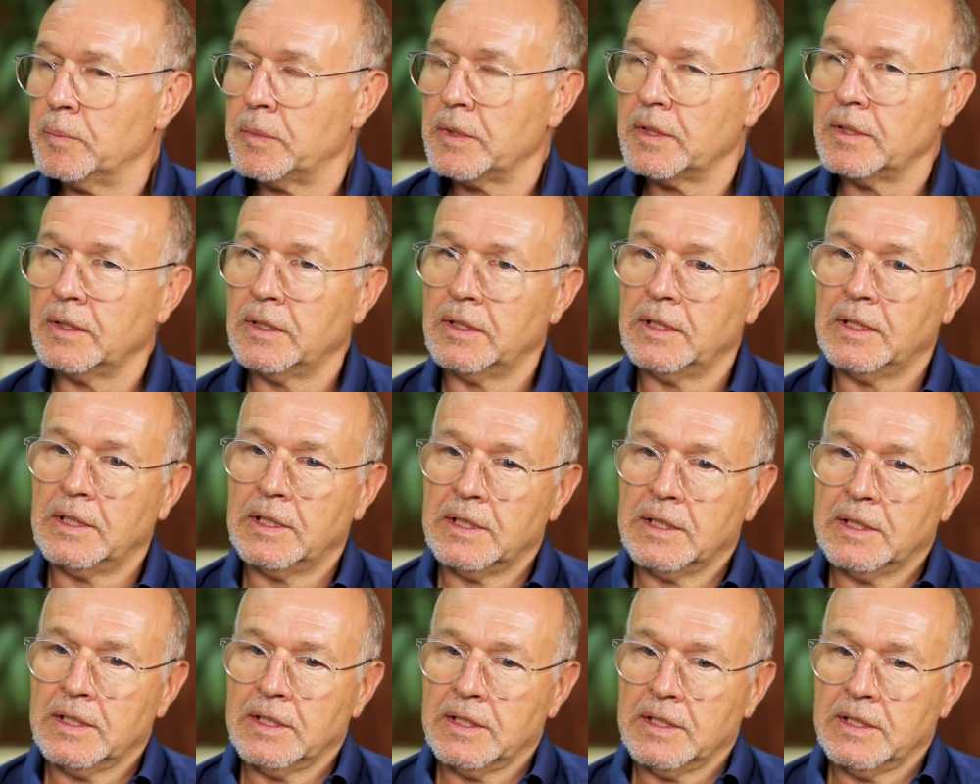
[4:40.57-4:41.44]
Okay.
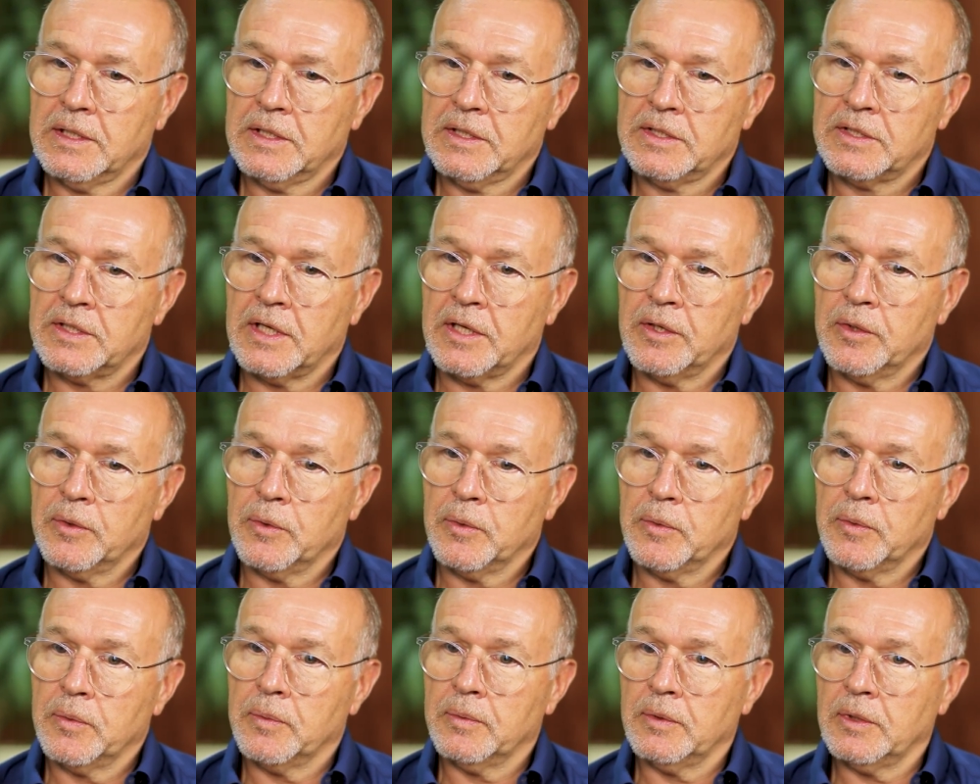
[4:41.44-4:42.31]

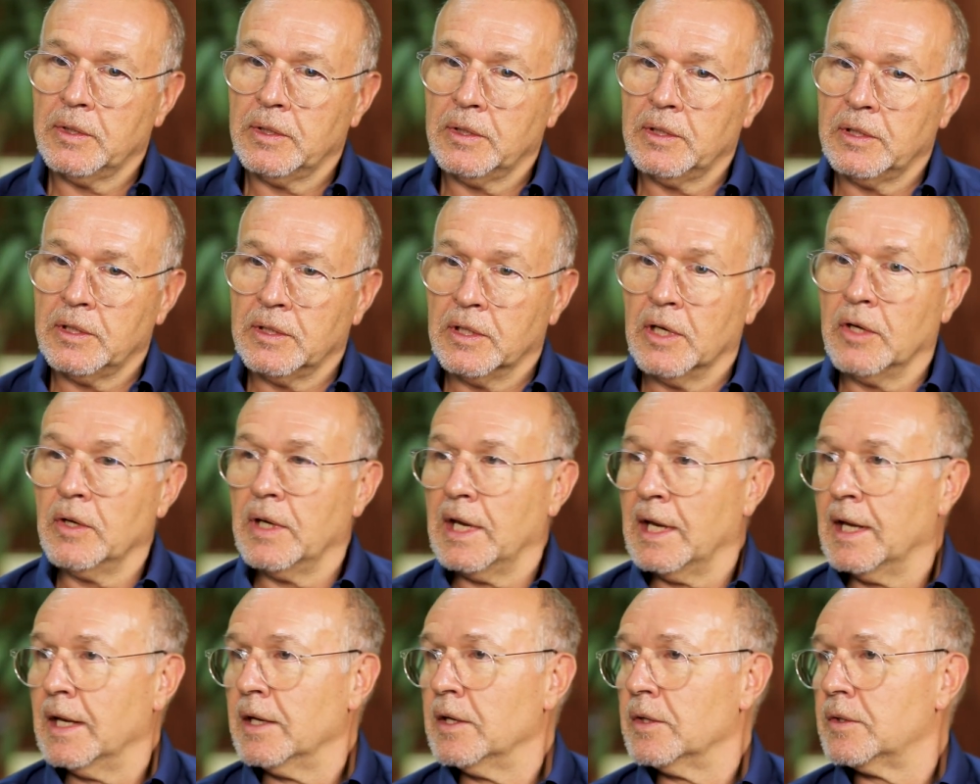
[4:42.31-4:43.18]
So
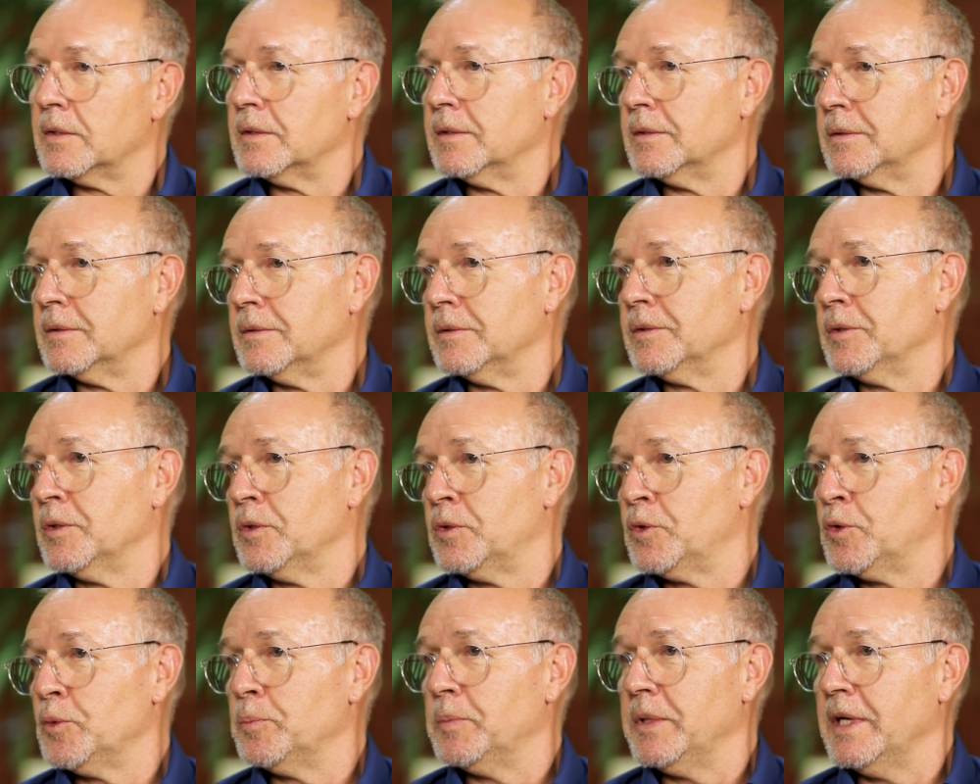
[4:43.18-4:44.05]
and
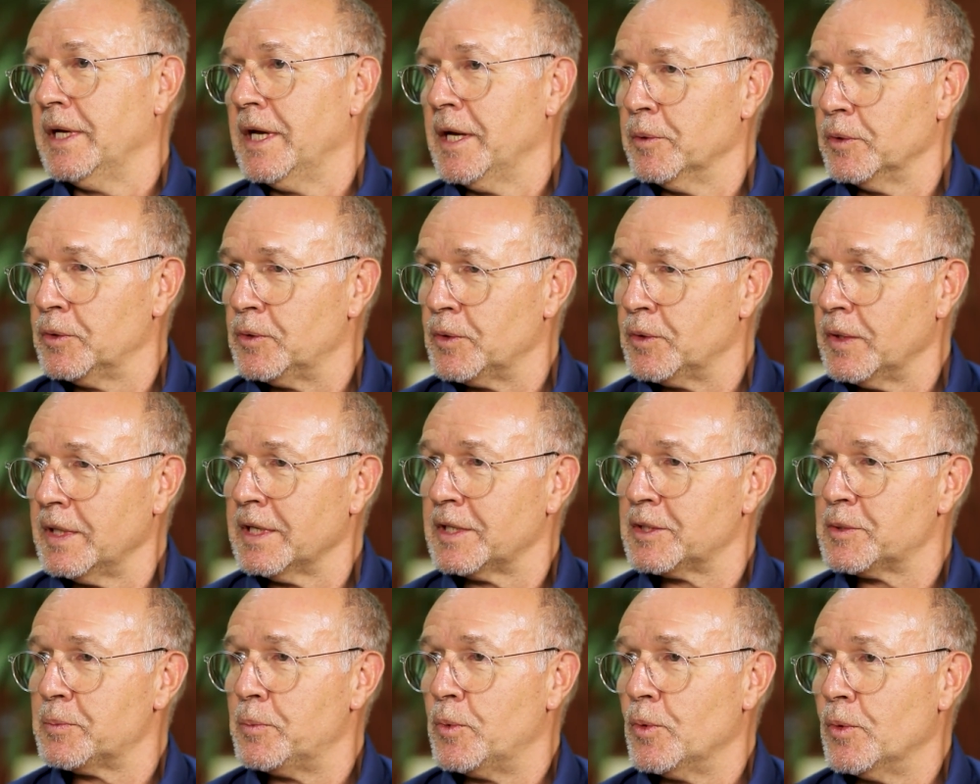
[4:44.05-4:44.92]
to be able to
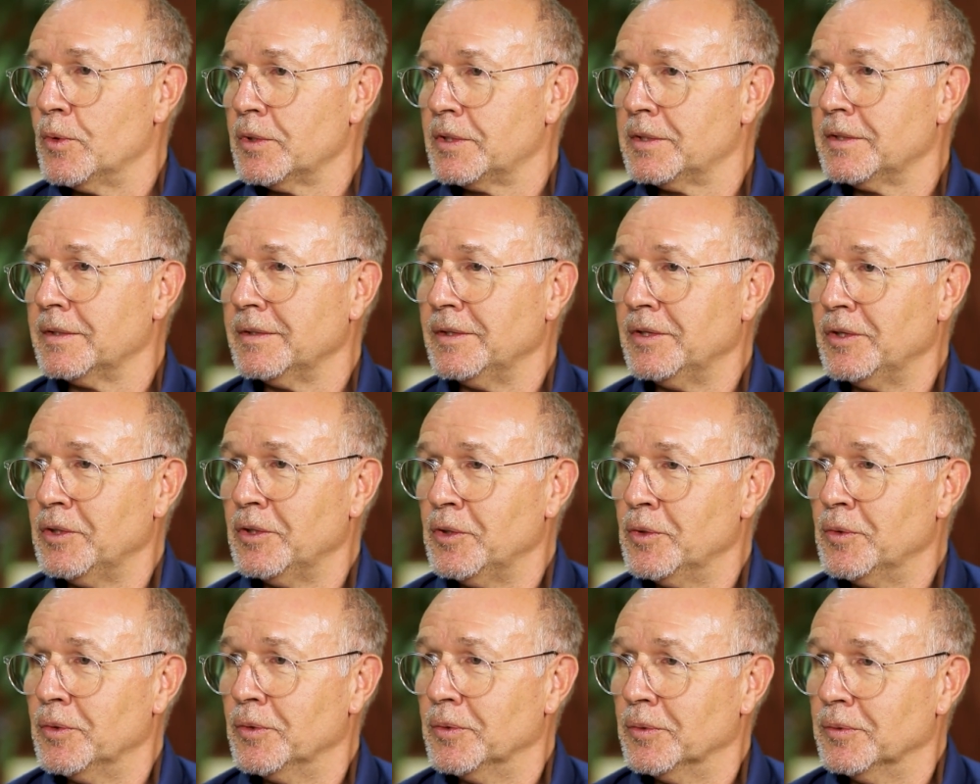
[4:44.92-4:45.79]
export,
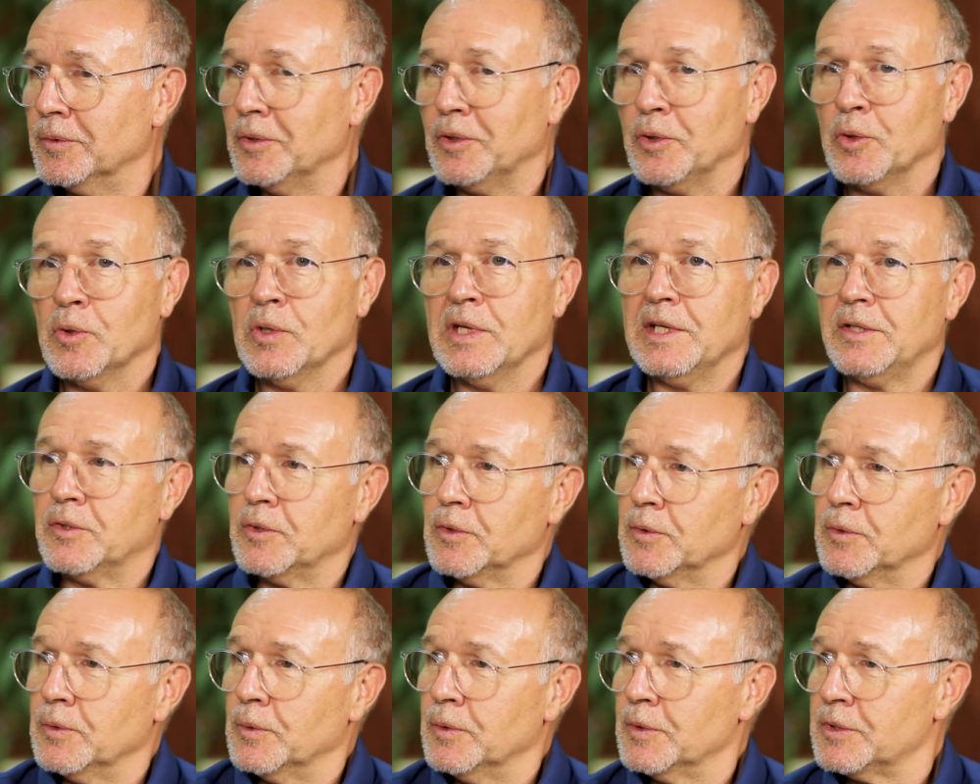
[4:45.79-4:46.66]
you need
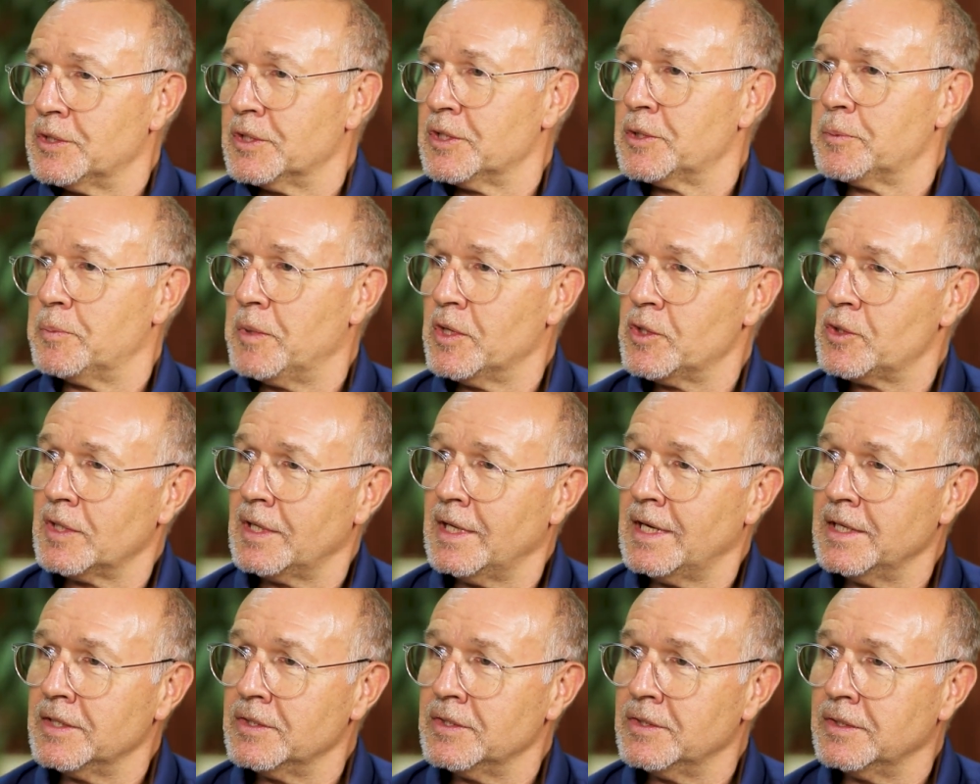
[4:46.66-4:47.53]
to also
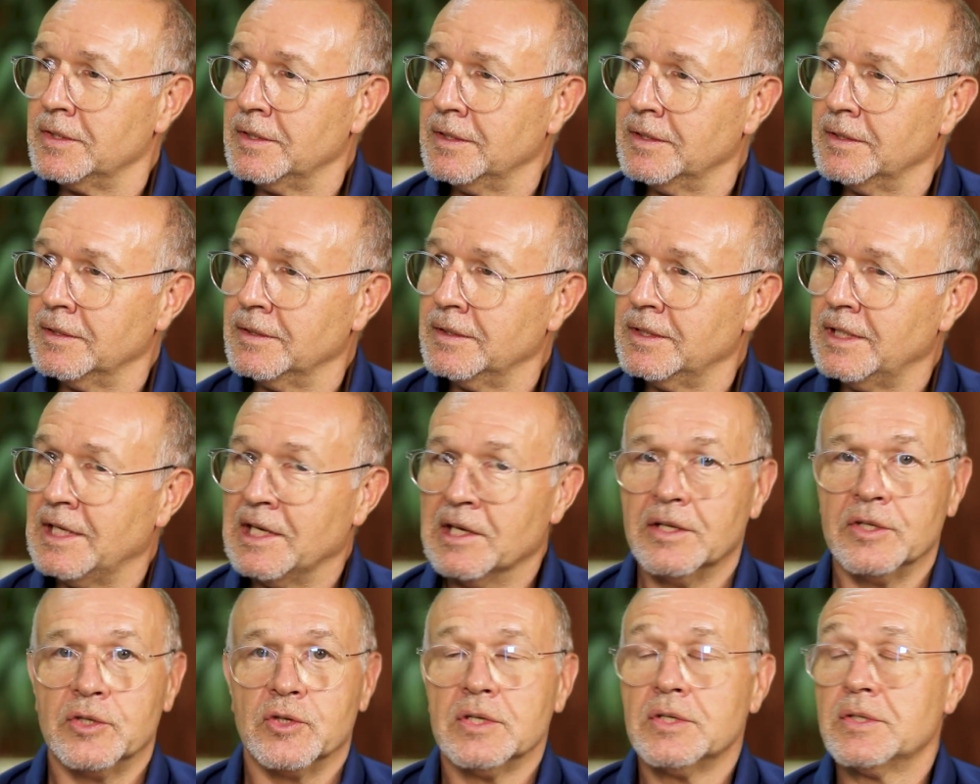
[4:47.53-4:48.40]
specialize in
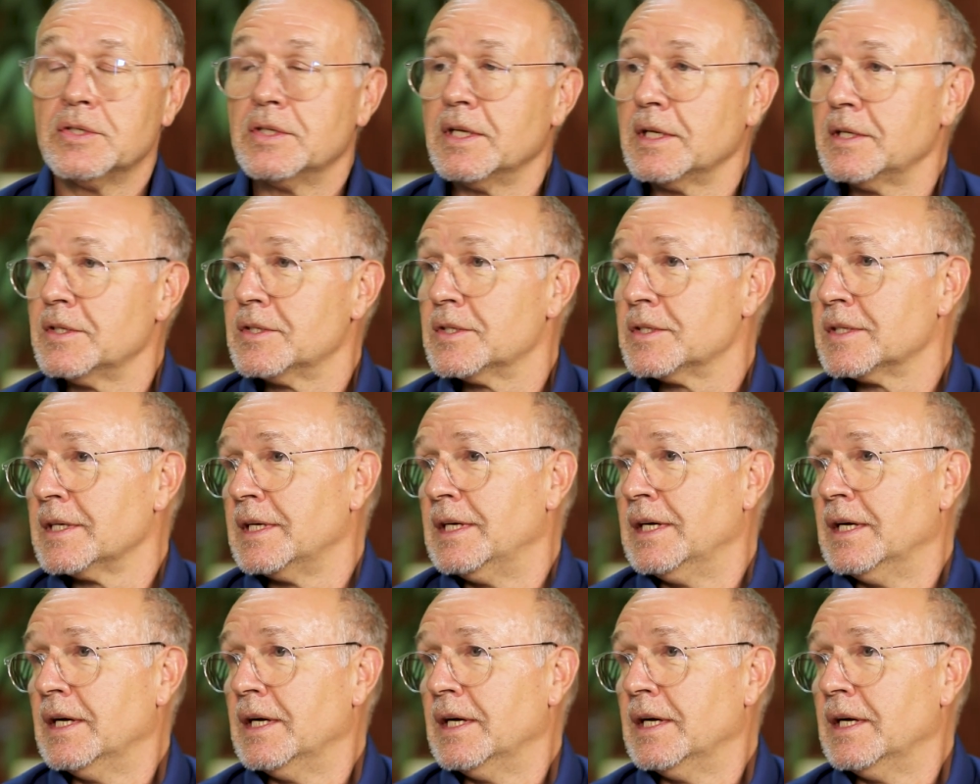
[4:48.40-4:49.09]
logistics.